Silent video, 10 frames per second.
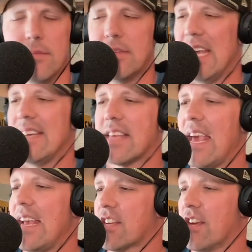Dennis
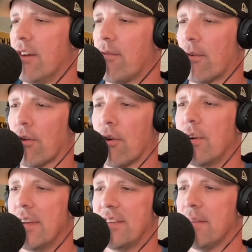Gates could have
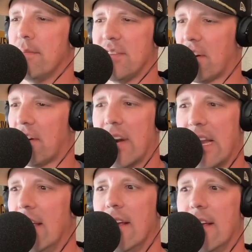recruited to
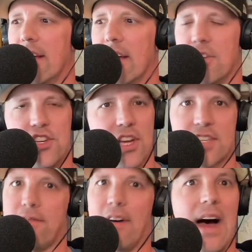Missouri
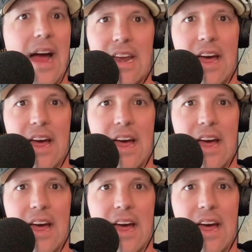just fine.